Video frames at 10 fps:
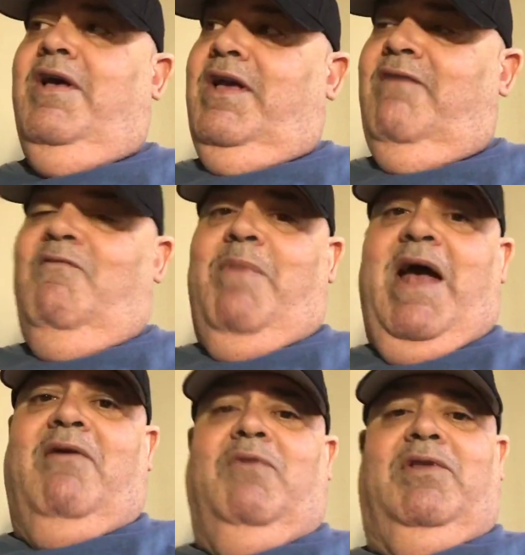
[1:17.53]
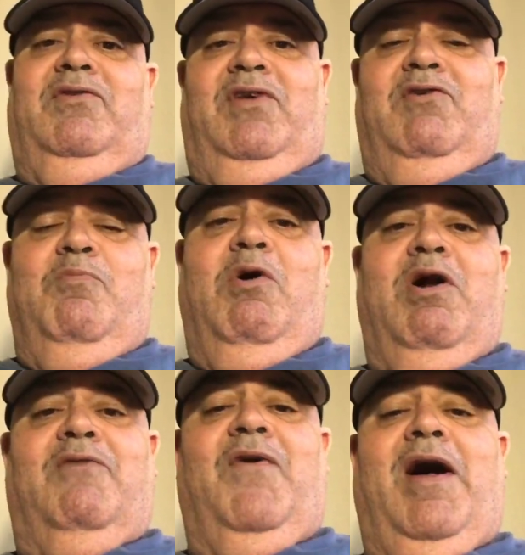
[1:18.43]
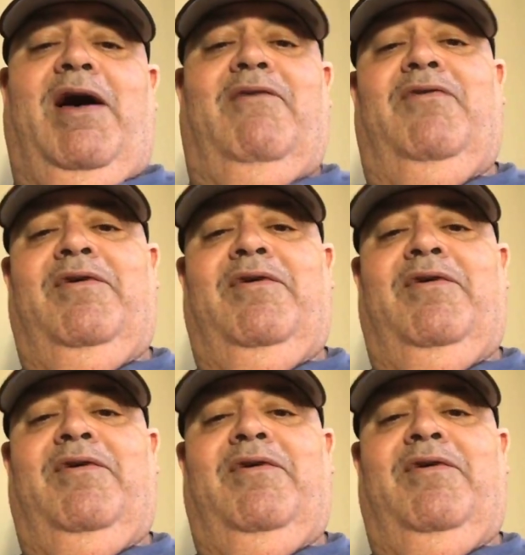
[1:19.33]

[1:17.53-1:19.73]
Even back with the Central Park 5